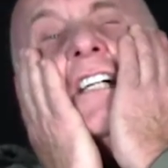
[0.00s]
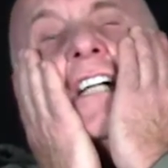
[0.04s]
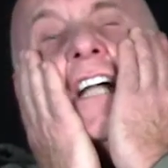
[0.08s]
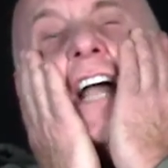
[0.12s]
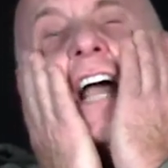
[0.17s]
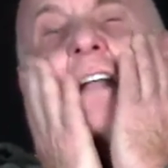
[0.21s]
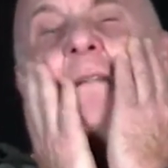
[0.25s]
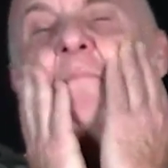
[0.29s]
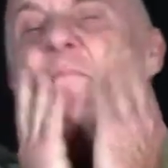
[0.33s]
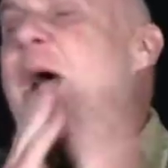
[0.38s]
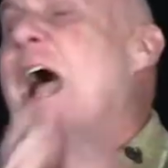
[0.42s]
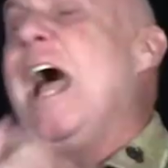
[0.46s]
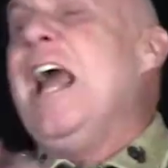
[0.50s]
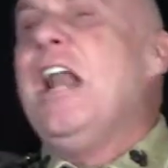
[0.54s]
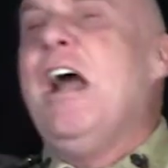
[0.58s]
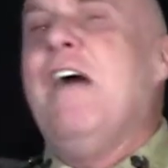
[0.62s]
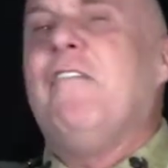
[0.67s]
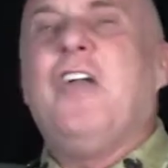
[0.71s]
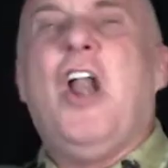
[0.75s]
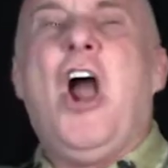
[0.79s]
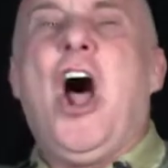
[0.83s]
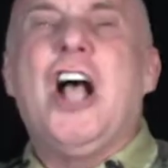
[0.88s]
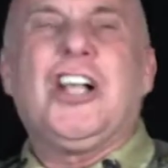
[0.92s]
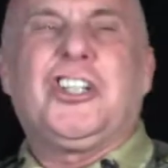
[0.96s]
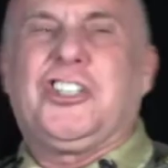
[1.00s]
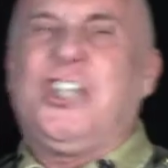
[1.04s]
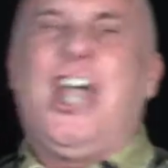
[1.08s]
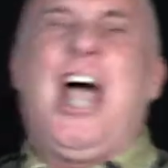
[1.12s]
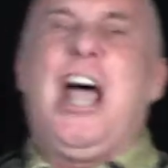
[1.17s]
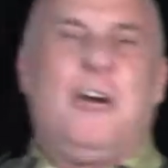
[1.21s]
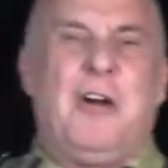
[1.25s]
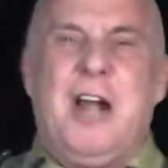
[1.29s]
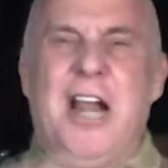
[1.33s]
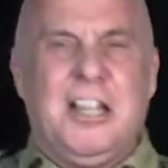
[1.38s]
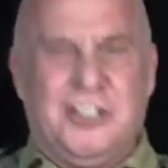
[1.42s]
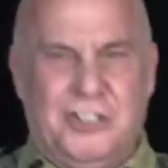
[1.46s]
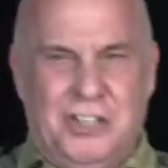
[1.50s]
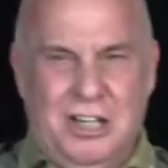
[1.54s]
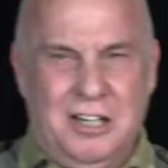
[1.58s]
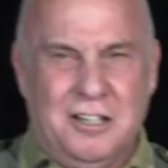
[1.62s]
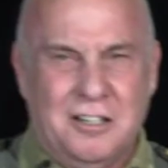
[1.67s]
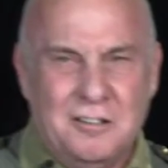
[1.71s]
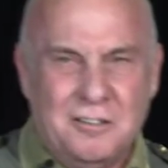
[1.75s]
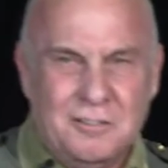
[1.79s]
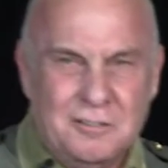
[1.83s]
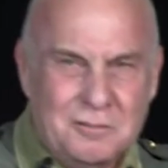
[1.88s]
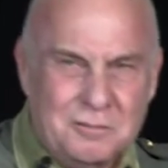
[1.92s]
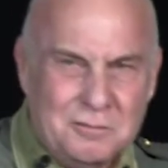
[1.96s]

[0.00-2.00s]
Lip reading: and men have lost their reason.